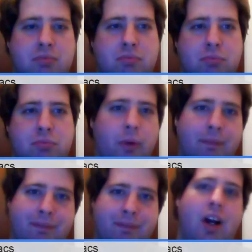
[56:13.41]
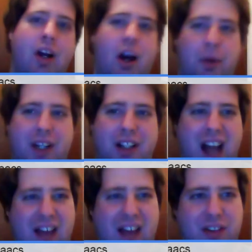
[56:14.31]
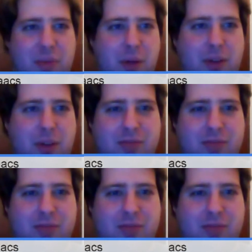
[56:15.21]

Cool. Are we live at the moment?